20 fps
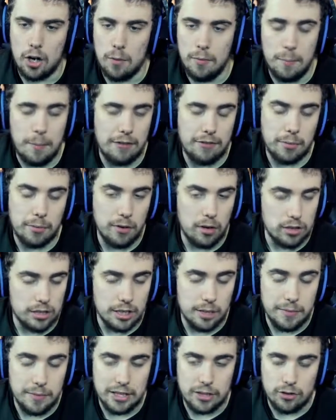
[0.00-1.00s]
coming back from a
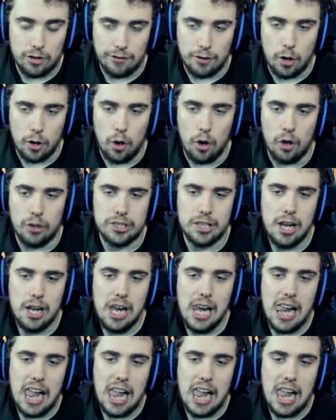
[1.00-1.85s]
long-term injury, of course.